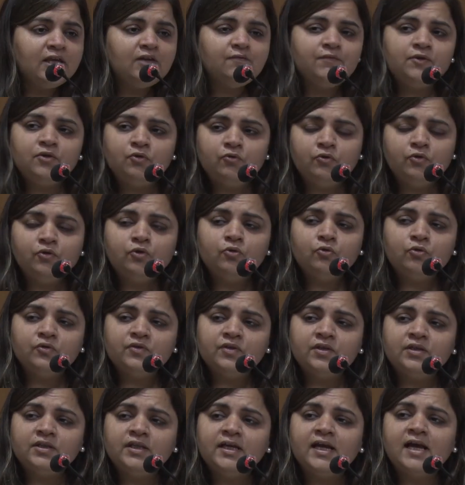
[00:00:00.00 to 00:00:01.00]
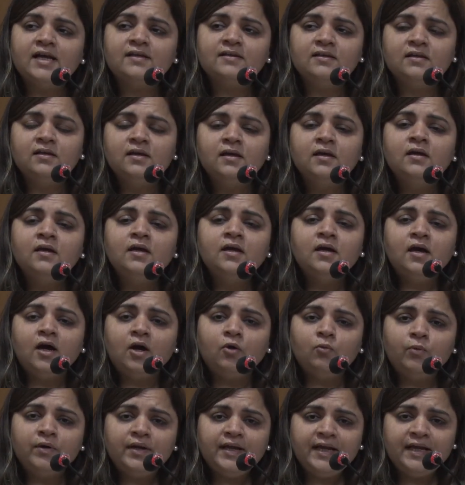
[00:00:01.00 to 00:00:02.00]
like we do use in the
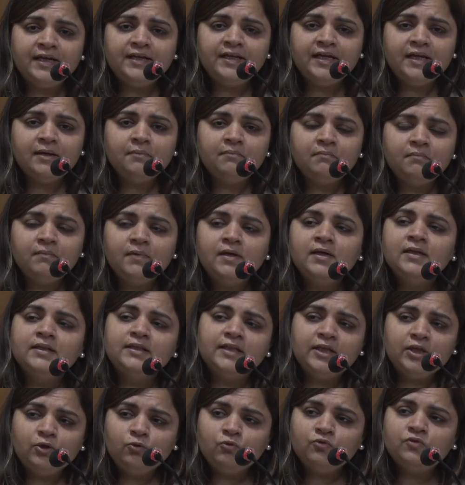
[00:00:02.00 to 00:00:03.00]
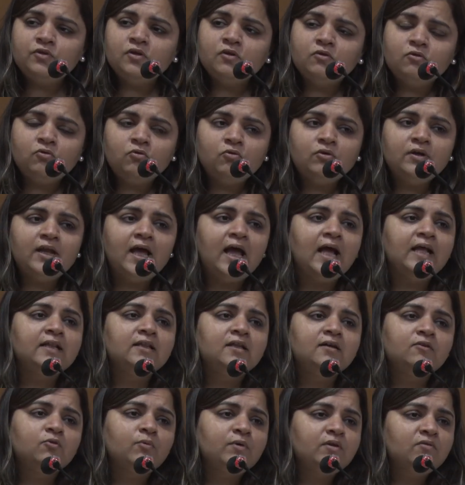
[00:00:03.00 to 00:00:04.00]
our ATM. They use the code
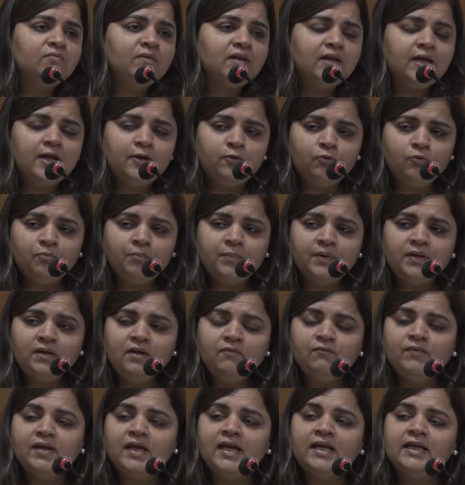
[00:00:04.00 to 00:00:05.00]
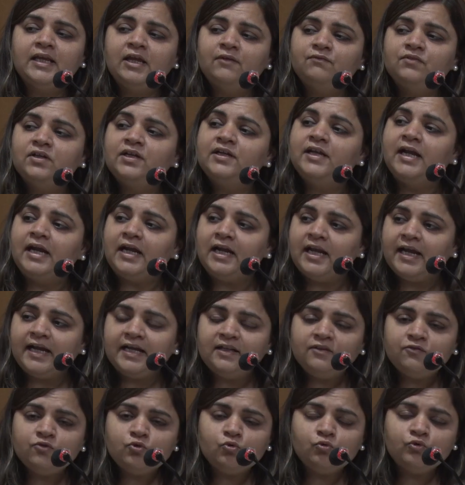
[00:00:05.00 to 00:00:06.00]
and the quiz will get open. We can give the
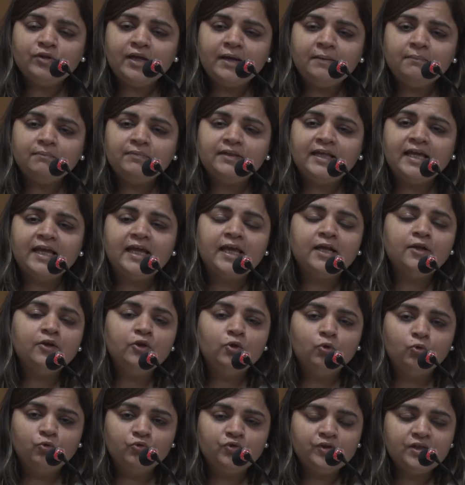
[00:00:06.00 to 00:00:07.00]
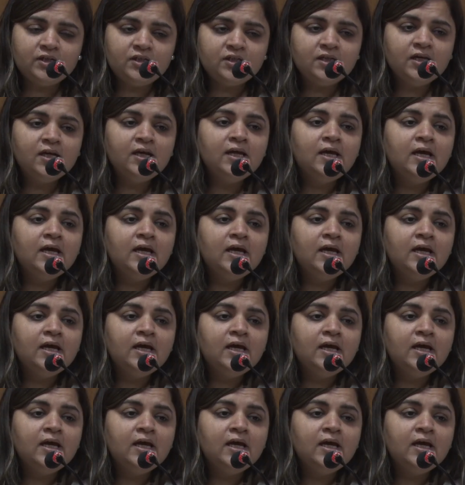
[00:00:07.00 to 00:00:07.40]
deadlines to them. They can use it.